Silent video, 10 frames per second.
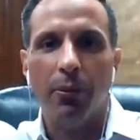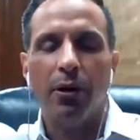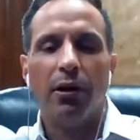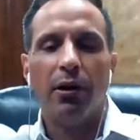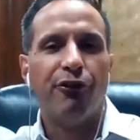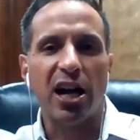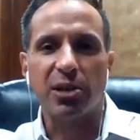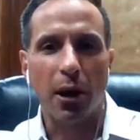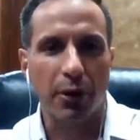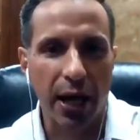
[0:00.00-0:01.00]
flash bang
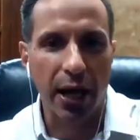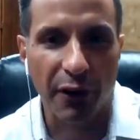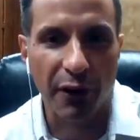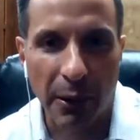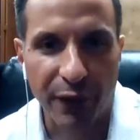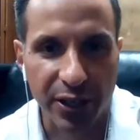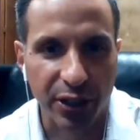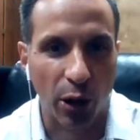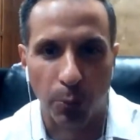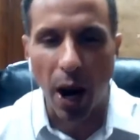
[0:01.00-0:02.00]
grenade goes off in my face. You
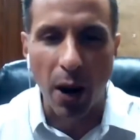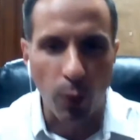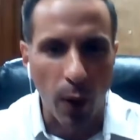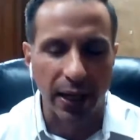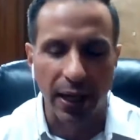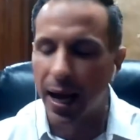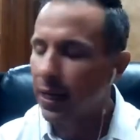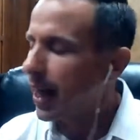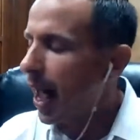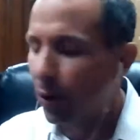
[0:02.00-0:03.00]
know, bright white light,
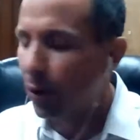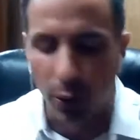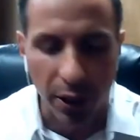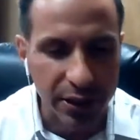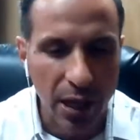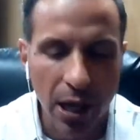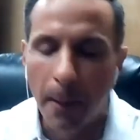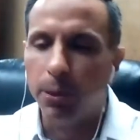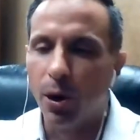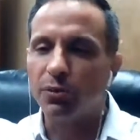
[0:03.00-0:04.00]
loud noise.
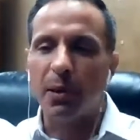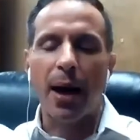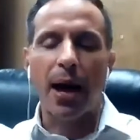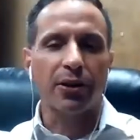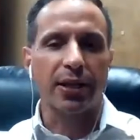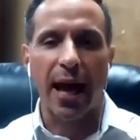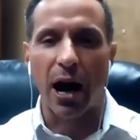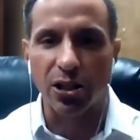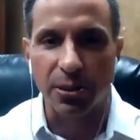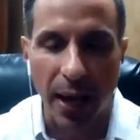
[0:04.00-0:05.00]
Pulls me back on the
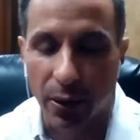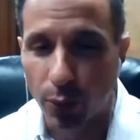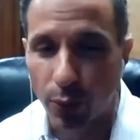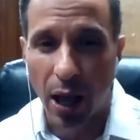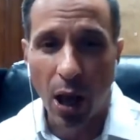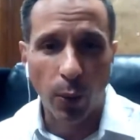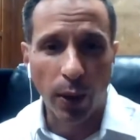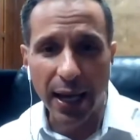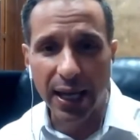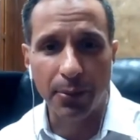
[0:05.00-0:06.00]
couch, man. And when
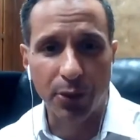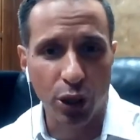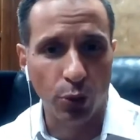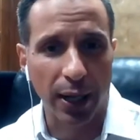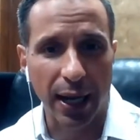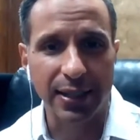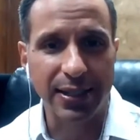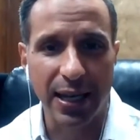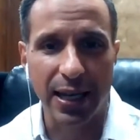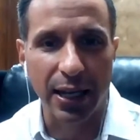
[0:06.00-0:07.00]
I came to, when I can
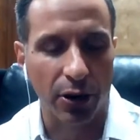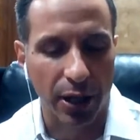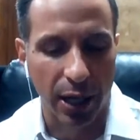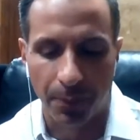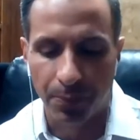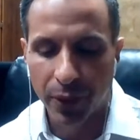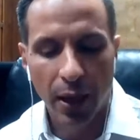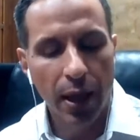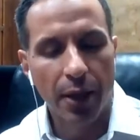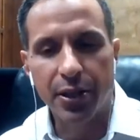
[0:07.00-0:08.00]
see and hear again,
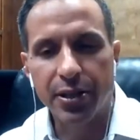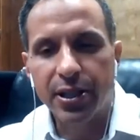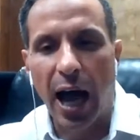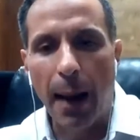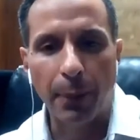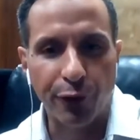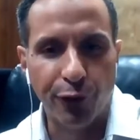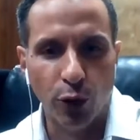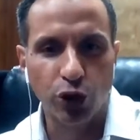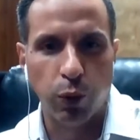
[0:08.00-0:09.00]
this cop in
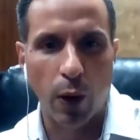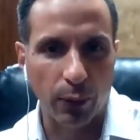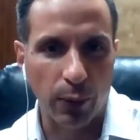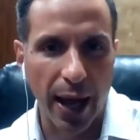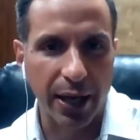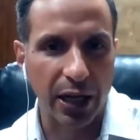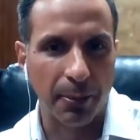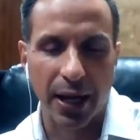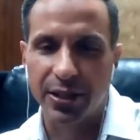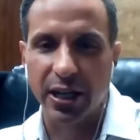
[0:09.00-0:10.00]
full SWAT riot gear,
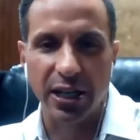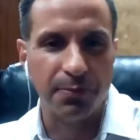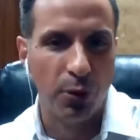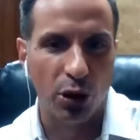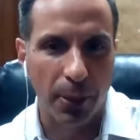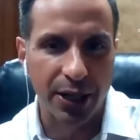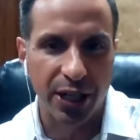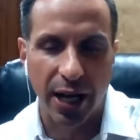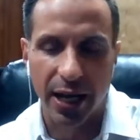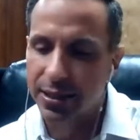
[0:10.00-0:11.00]
man, he's got his boot on my
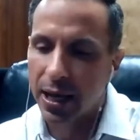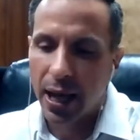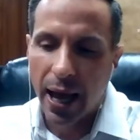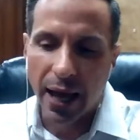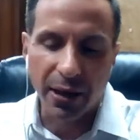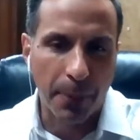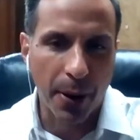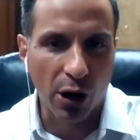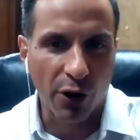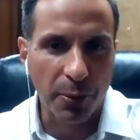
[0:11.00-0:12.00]
chest and the
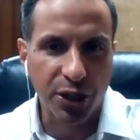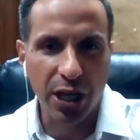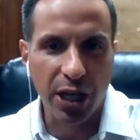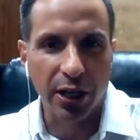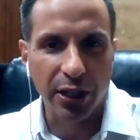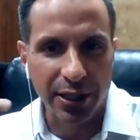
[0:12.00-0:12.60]
barrel of a machine gun is